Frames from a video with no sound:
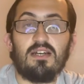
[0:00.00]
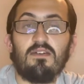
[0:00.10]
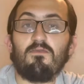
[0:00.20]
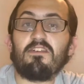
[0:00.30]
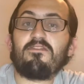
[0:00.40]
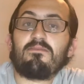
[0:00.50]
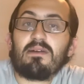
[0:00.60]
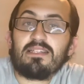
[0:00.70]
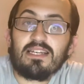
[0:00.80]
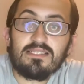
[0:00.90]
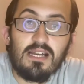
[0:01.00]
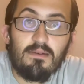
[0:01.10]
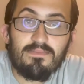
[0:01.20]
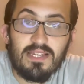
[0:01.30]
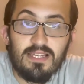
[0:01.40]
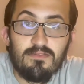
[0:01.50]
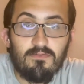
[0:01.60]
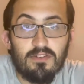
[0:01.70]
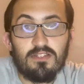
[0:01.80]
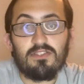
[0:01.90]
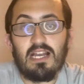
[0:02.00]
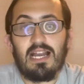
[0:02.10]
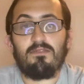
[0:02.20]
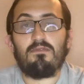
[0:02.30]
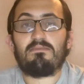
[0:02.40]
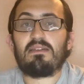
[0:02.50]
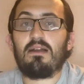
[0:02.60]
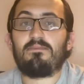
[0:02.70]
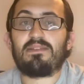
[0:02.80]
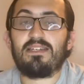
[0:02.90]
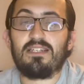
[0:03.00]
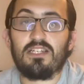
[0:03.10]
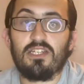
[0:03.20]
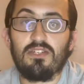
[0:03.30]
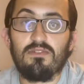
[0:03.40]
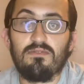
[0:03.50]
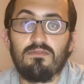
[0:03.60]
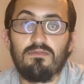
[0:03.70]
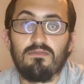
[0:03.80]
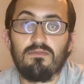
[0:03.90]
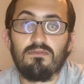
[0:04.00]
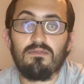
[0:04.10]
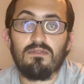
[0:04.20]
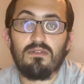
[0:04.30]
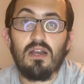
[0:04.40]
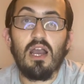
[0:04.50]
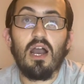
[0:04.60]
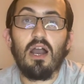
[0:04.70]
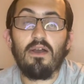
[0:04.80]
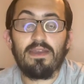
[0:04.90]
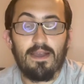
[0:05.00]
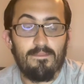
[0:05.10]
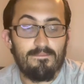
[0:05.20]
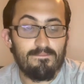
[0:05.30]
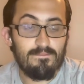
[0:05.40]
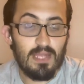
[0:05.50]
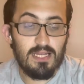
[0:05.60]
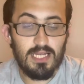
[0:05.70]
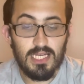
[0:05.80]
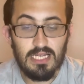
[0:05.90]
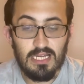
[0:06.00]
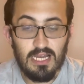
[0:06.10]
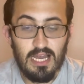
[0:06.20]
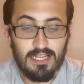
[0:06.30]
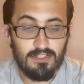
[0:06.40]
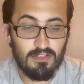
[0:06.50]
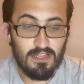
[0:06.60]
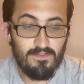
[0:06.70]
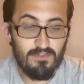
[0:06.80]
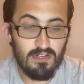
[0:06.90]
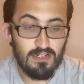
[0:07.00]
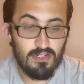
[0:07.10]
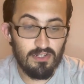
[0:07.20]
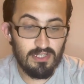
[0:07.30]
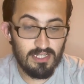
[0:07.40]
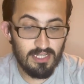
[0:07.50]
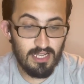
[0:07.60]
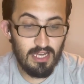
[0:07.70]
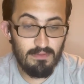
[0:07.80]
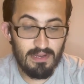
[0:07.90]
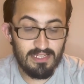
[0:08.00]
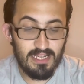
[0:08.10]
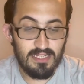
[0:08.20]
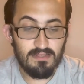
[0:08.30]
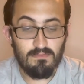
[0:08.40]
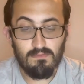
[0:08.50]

Wait for my next update, which I will be updating you. Oh yeah, I totally forgot about that.